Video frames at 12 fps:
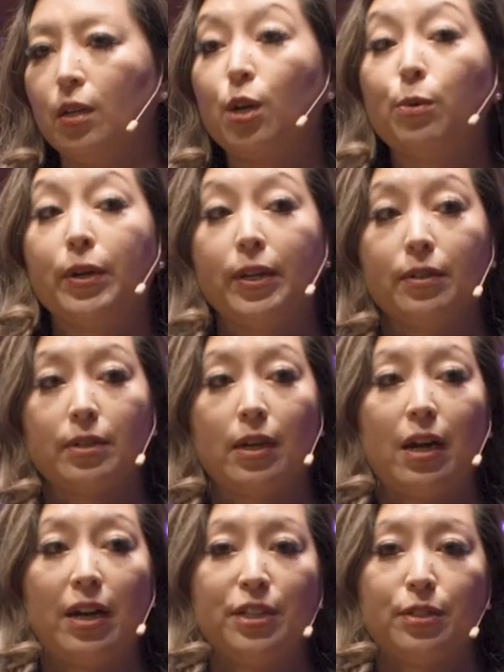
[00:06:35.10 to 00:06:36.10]
Going into
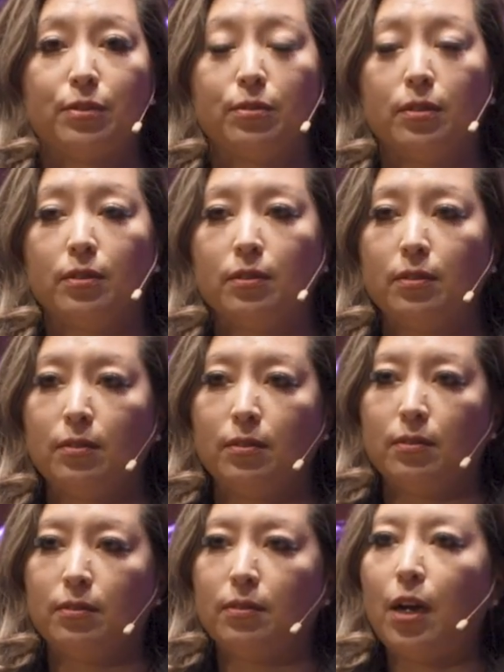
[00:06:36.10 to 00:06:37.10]
high school,
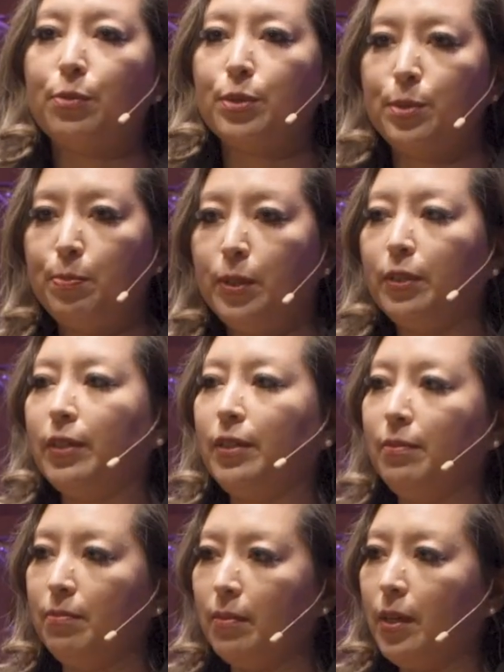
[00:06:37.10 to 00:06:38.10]
I was
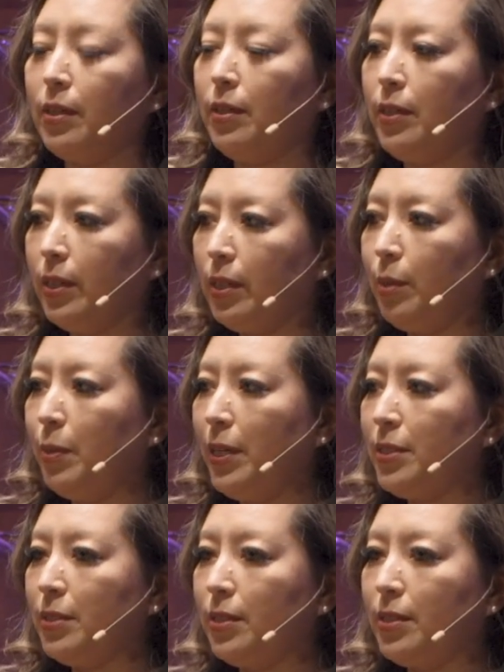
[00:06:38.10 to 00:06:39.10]
bullied on a daily
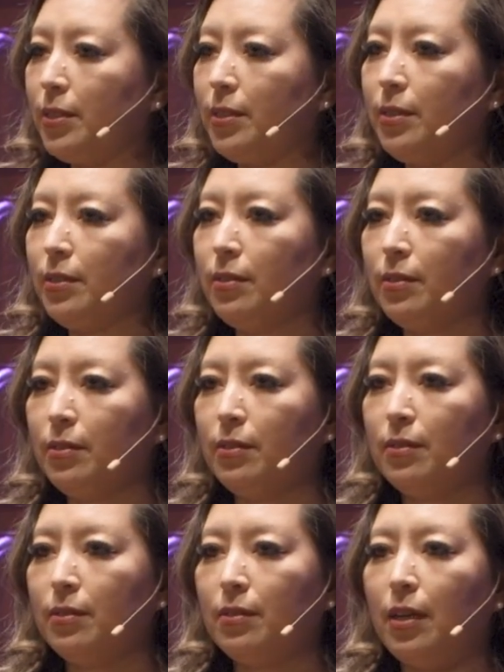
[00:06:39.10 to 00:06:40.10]
basis.
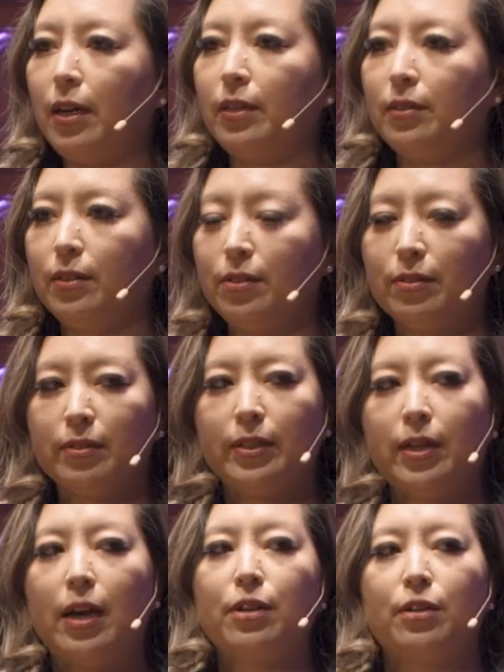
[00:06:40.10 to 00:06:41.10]
I
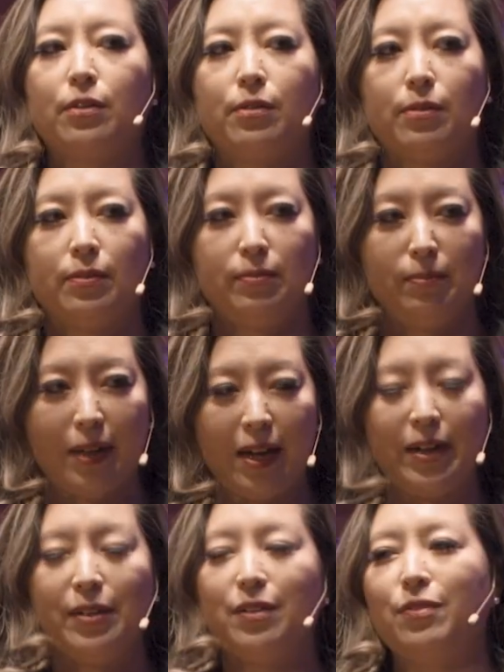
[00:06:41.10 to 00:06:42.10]
literally had a
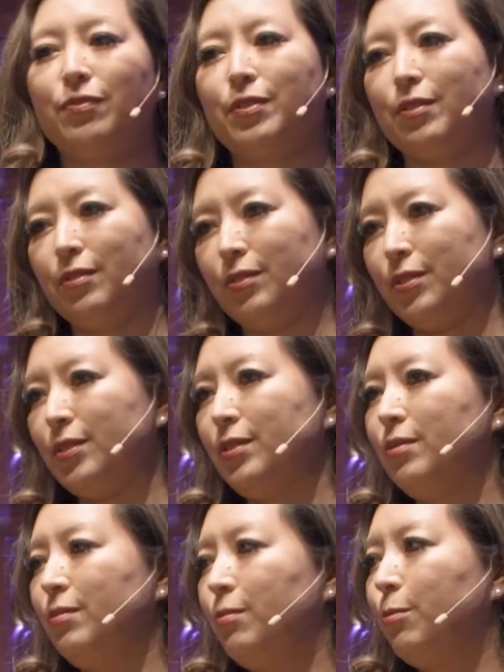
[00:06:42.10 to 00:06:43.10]
line of girls
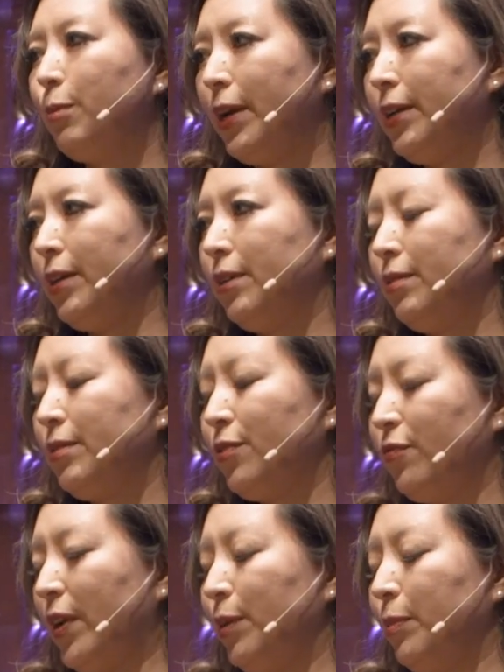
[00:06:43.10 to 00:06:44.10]
waiting to
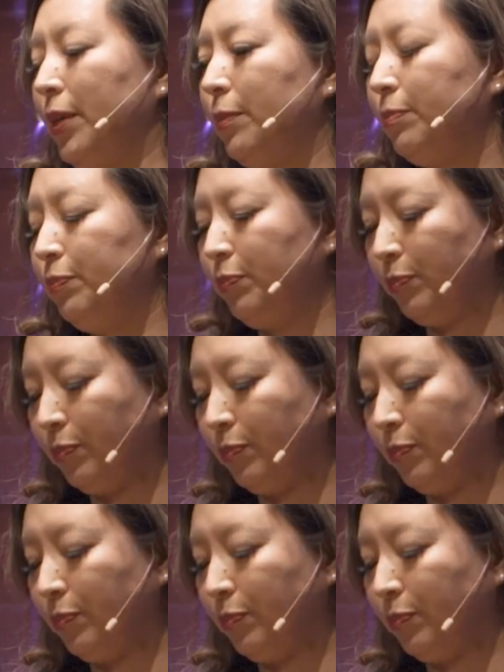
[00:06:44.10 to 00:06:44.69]
fight me.